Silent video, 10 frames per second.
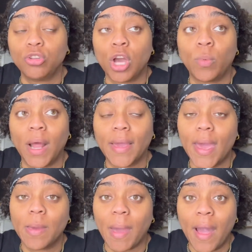When I
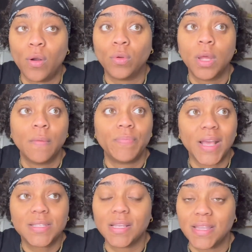came out,
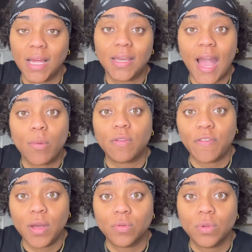that's exactly how it
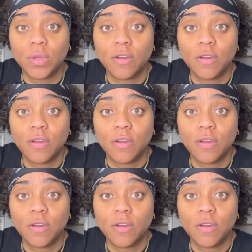felt.